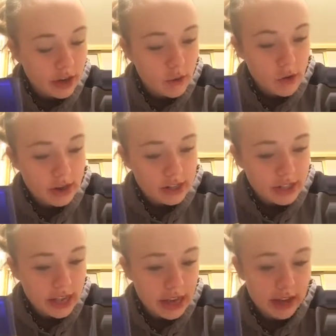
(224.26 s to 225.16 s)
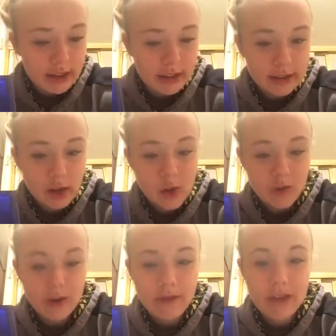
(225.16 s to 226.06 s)
watch that
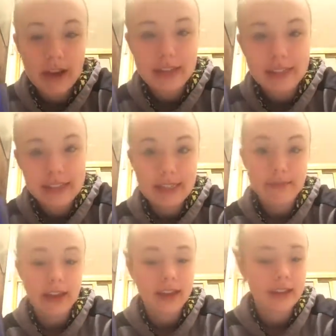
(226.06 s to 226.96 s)
rerun to see my